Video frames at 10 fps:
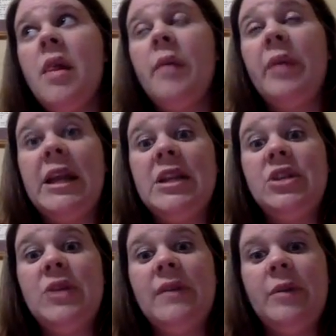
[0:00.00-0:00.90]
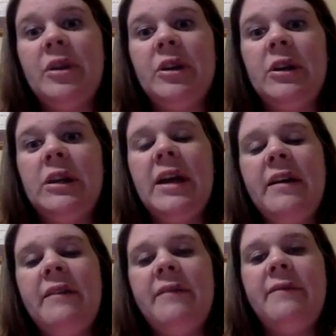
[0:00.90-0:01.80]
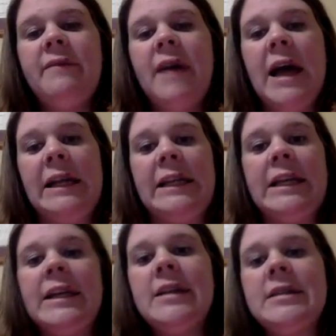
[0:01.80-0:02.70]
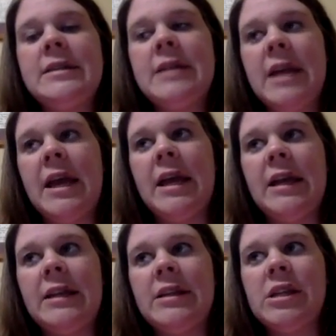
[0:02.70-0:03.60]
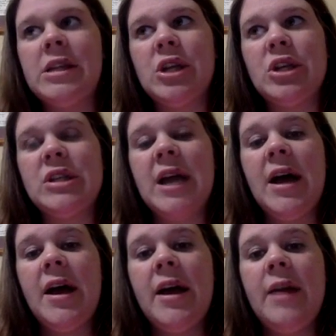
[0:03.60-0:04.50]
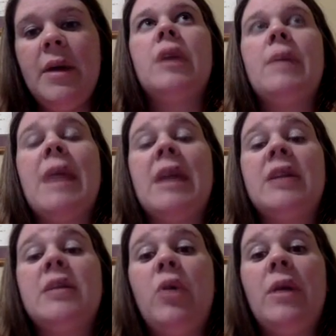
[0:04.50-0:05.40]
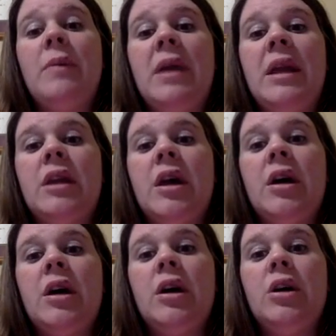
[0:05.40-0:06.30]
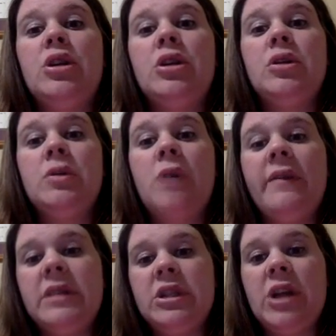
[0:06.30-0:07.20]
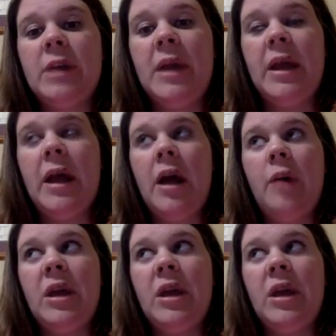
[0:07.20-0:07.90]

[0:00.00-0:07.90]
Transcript: the plan is to have an epidural if I need it and there's time. My next appointment, she'll obviously check me. I'll be